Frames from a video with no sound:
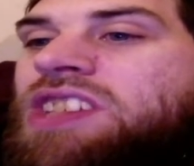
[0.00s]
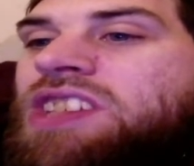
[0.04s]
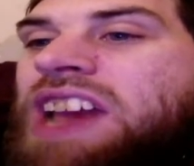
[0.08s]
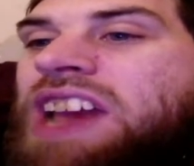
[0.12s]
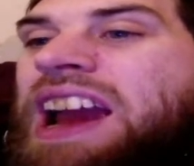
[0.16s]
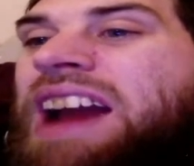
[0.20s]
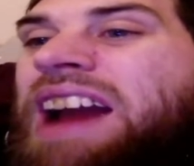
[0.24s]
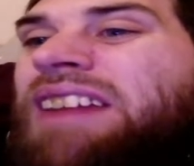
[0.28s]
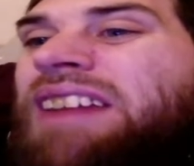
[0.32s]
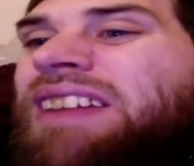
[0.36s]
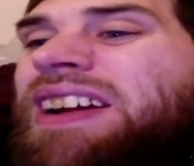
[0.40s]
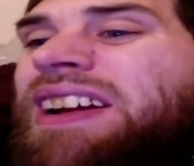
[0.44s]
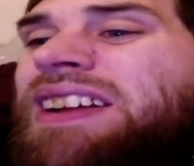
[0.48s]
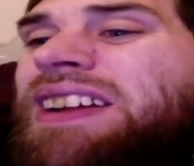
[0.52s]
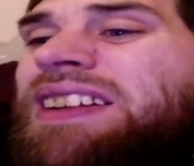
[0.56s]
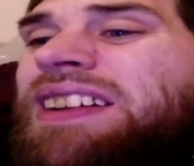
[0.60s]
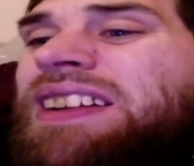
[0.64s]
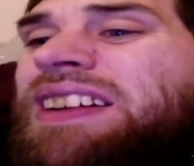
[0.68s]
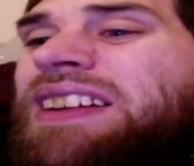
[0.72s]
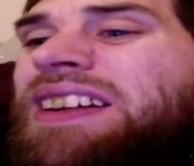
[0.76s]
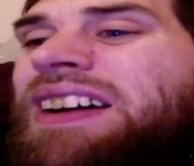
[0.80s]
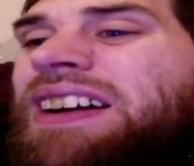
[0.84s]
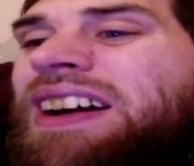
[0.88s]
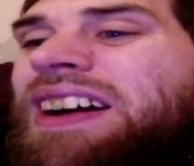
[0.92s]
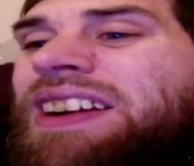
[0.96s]

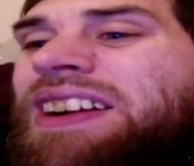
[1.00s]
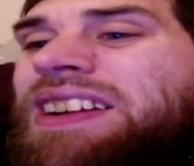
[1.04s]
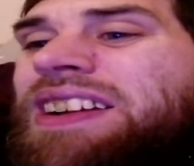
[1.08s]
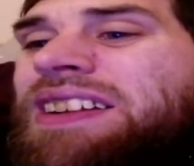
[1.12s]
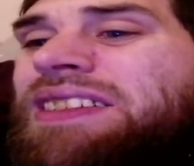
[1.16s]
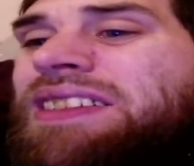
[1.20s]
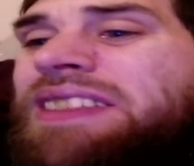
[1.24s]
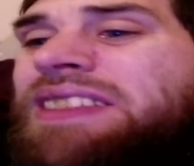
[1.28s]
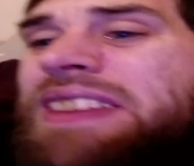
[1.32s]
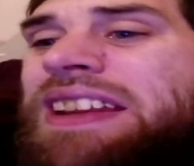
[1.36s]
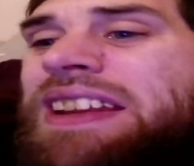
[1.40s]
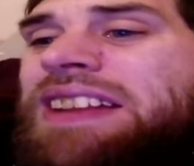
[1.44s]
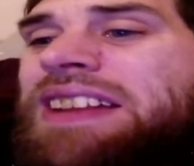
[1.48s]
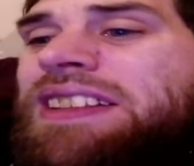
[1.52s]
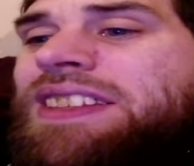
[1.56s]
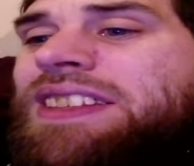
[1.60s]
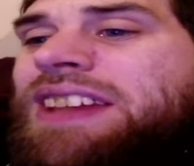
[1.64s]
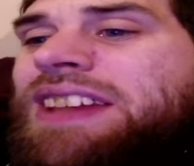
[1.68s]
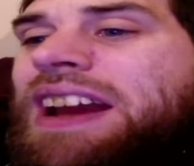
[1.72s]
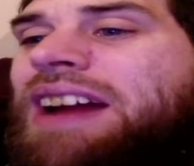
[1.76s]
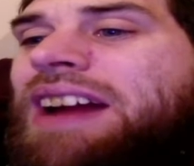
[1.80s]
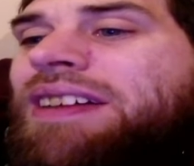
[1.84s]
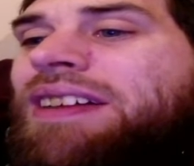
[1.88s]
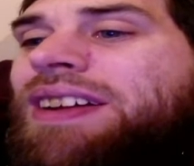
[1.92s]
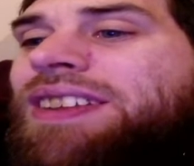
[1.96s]
Terran, I don't think
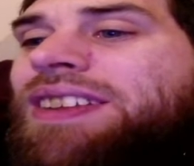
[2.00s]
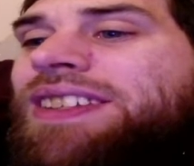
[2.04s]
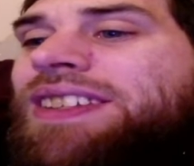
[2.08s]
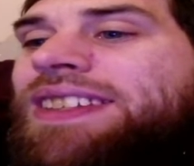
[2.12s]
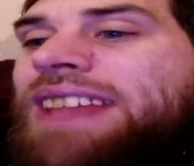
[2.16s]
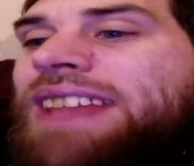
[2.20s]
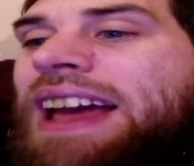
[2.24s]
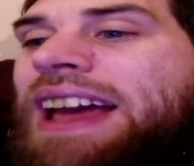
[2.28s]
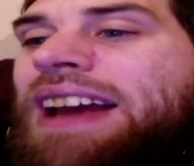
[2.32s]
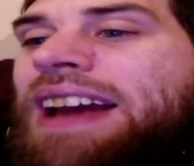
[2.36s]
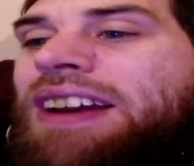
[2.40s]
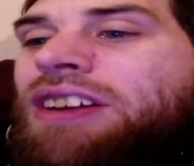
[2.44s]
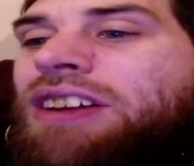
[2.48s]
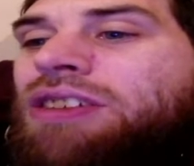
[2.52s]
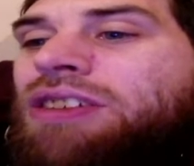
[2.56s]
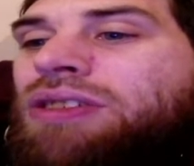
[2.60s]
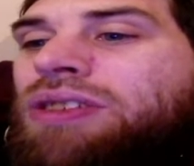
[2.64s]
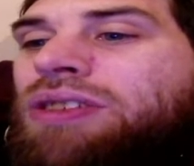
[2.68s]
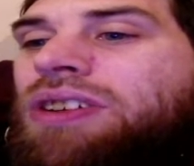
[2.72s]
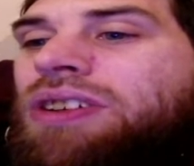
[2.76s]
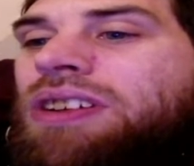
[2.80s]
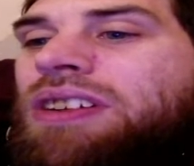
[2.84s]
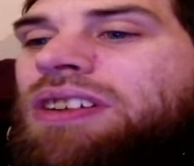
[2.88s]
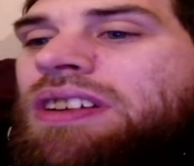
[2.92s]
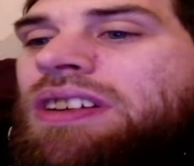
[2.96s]
Terran's that
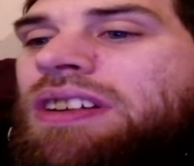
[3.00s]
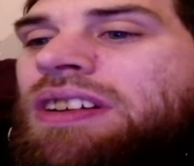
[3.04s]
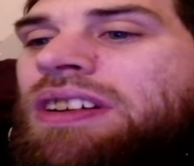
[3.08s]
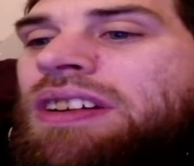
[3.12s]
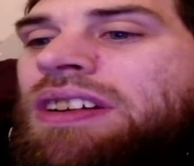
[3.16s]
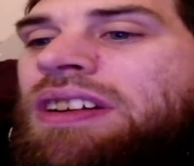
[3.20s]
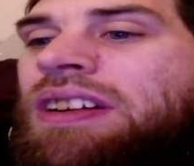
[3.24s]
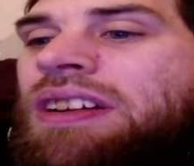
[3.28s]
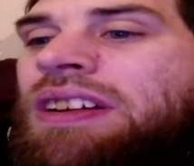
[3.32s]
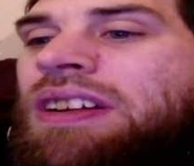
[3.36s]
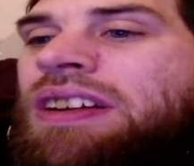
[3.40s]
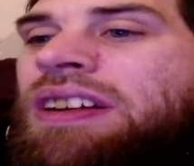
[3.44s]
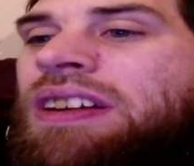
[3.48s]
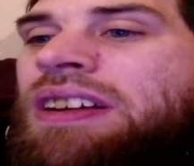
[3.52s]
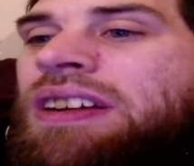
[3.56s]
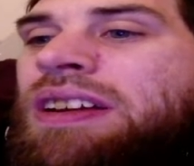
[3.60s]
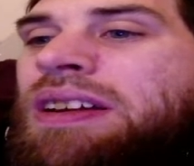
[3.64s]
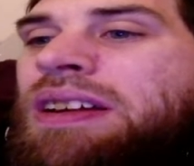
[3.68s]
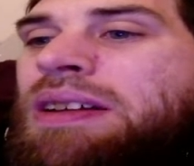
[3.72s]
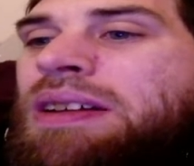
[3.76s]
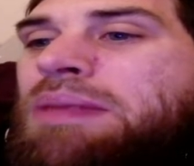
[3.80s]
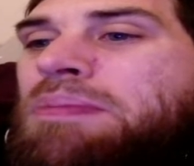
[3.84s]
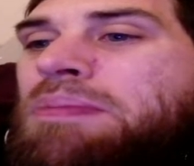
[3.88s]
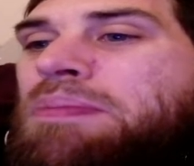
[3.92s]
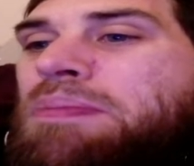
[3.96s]
good,
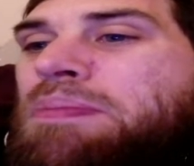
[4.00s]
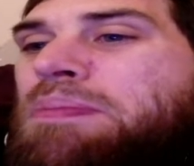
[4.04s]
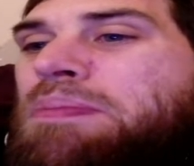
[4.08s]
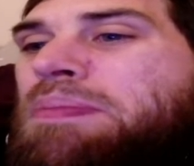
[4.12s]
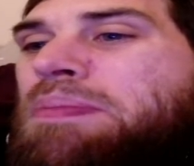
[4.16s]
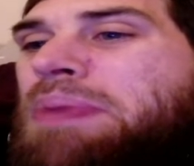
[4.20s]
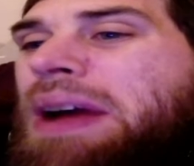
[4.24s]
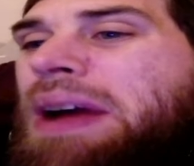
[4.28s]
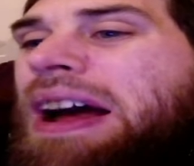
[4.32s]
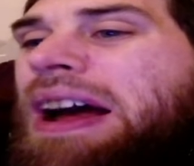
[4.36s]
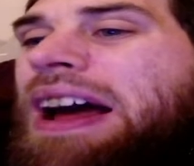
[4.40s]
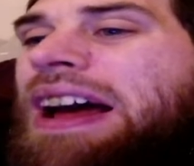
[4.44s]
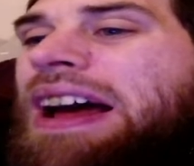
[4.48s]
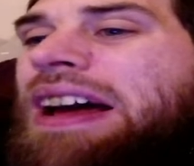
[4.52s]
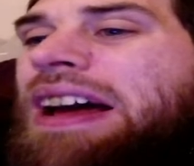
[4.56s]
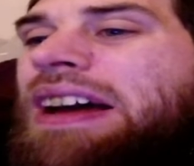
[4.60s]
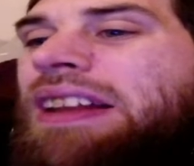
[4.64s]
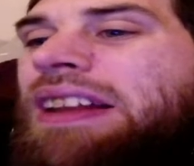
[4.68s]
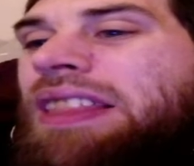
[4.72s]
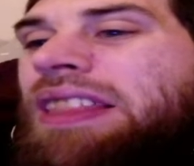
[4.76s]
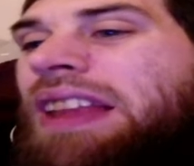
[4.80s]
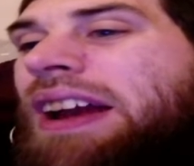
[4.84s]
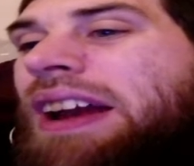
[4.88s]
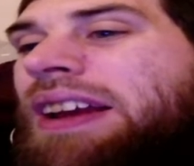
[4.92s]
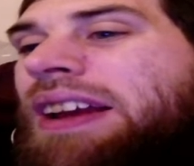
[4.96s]

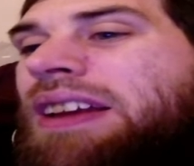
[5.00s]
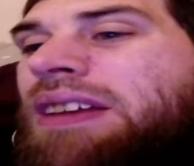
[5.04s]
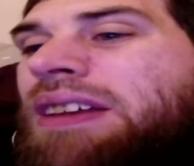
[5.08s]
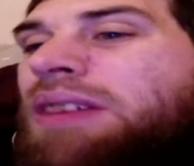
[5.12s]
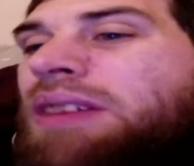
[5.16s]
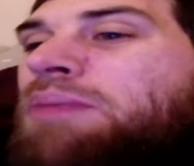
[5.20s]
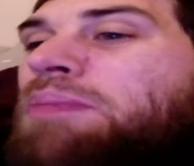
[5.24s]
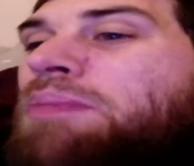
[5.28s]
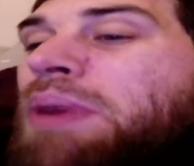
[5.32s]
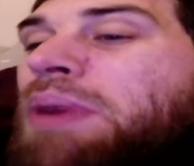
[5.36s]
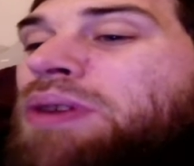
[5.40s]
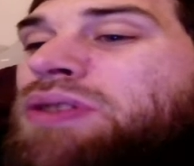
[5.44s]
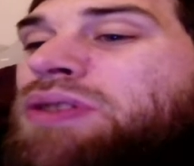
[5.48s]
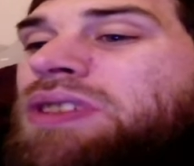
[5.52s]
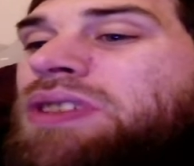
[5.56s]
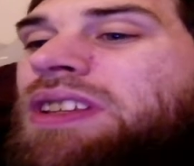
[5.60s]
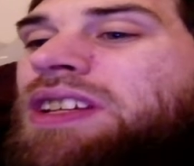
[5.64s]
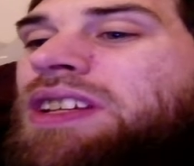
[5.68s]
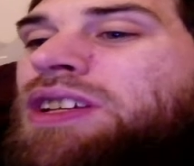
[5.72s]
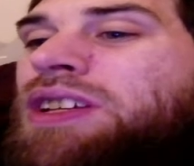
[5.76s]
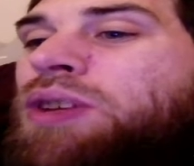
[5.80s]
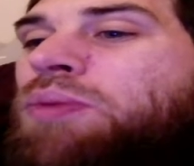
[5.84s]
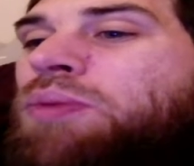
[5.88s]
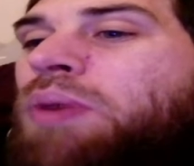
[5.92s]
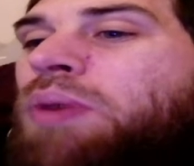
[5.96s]
but,
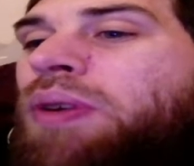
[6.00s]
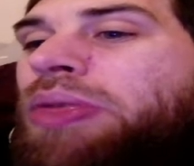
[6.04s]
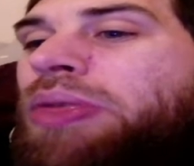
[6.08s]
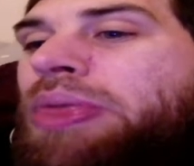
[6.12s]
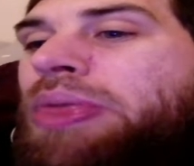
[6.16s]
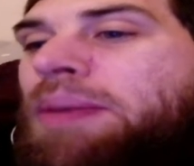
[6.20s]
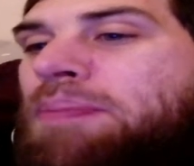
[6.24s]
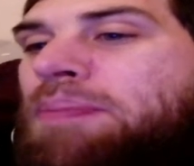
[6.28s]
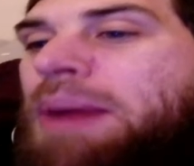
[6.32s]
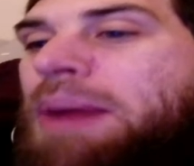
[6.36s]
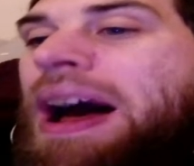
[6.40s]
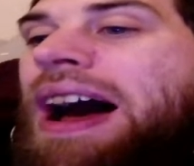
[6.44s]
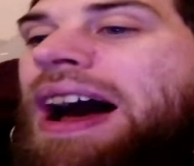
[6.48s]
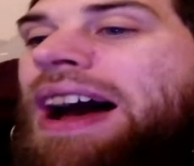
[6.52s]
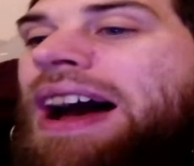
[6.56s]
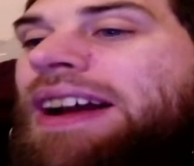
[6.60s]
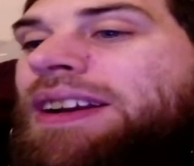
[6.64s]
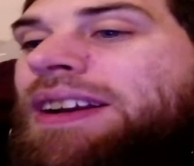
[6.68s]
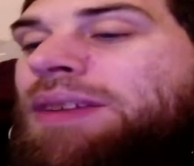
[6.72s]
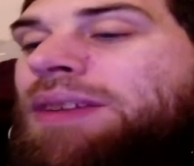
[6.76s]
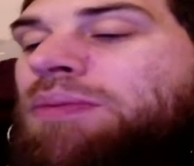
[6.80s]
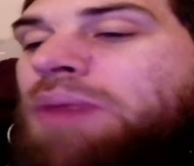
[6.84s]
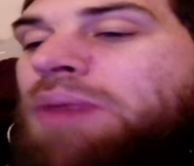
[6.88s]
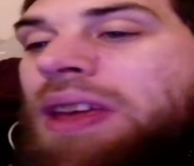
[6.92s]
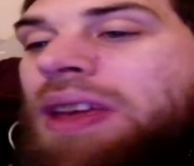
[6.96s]
mostly you want the
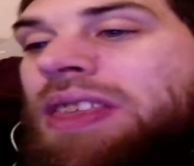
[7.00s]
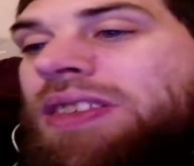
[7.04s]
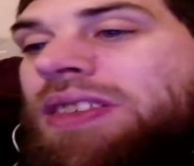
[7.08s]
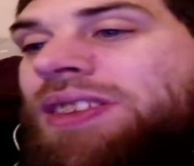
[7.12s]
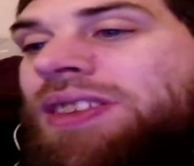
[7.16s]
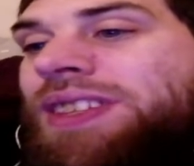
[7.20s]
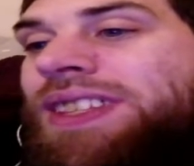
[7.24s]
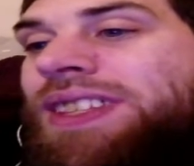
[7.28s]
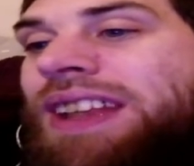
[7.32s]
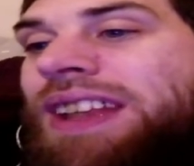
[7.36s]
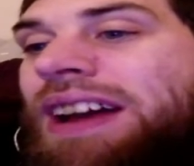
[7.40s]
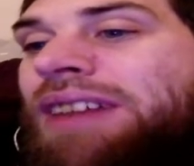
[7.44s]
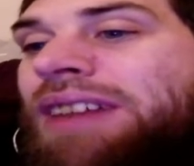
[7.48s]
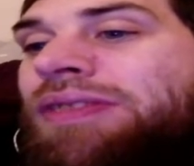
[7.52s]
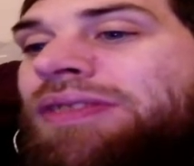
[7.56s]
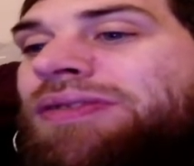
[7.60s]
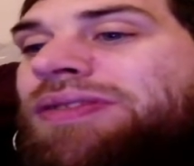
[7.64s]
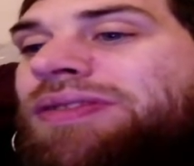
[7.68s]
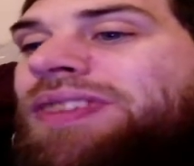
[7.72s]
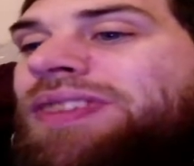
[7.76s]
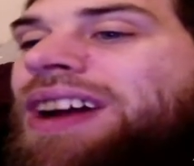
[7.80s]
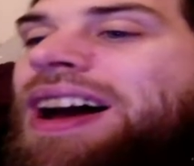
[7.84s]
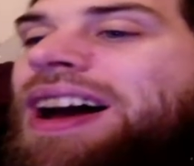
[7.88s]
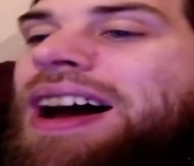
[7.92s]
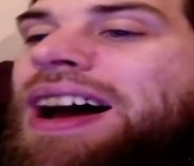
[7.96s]
partner with stuff.